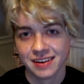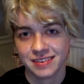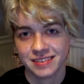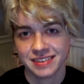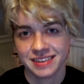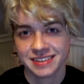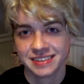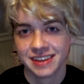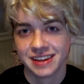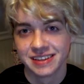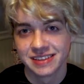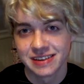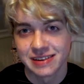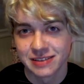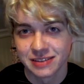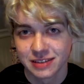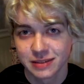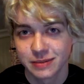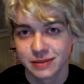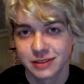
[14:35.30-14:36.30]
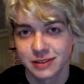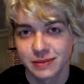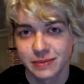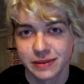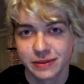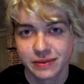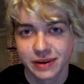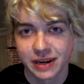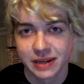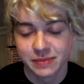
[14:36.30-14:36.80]
I don't think that's how it's supposed to
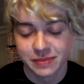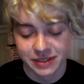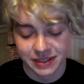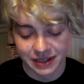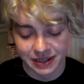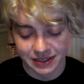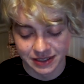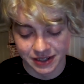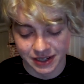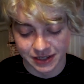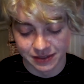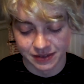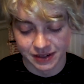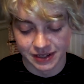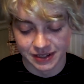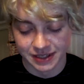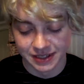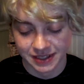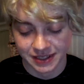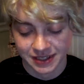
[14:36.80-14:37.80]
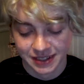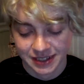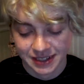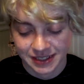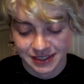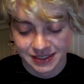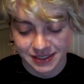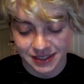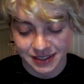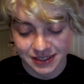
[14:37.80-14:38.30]
be read, but that's how I read it.
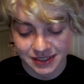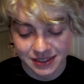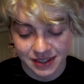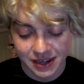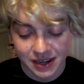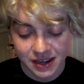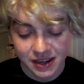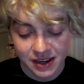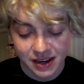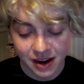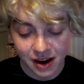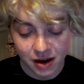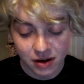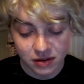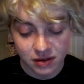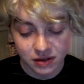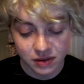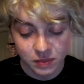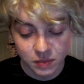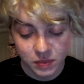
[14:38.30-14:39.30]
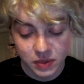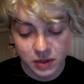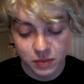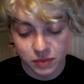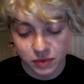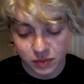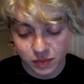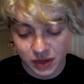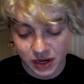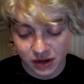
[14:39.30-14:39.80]
It says, how come
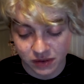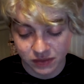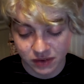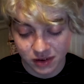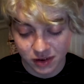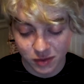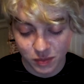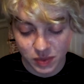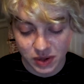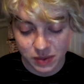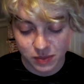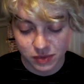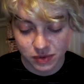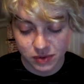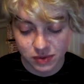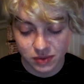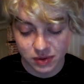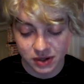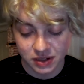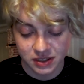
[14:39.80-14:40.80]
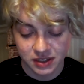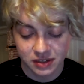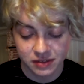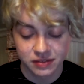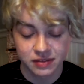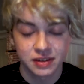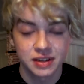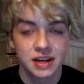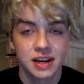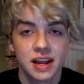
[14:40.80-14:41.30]
people make fun of people who are
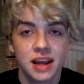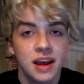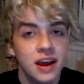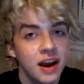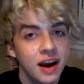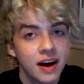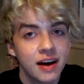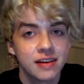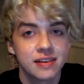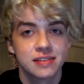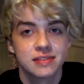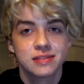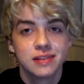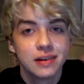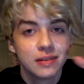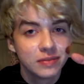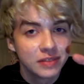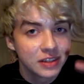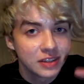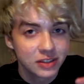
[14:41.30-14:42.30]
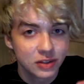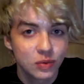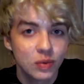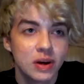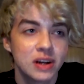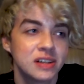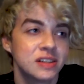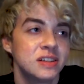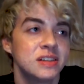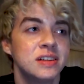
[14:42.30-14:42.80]
different? I love this
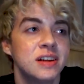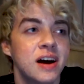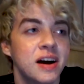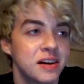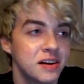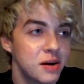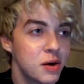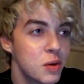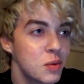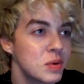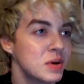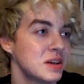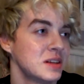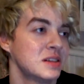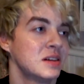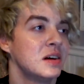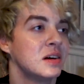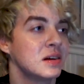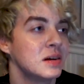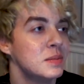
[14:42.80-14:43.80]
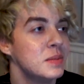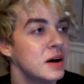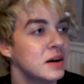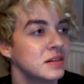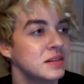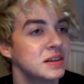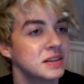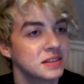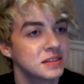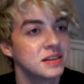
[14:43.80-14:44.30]
question. I always talk
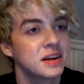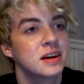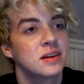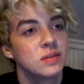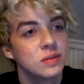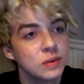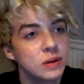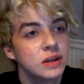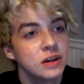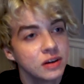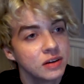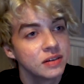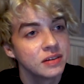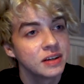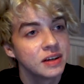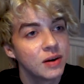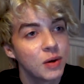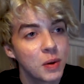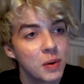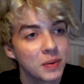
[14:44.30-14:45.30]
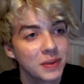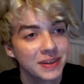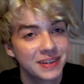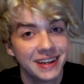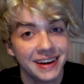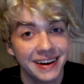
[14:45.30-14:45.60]
about this like literally all the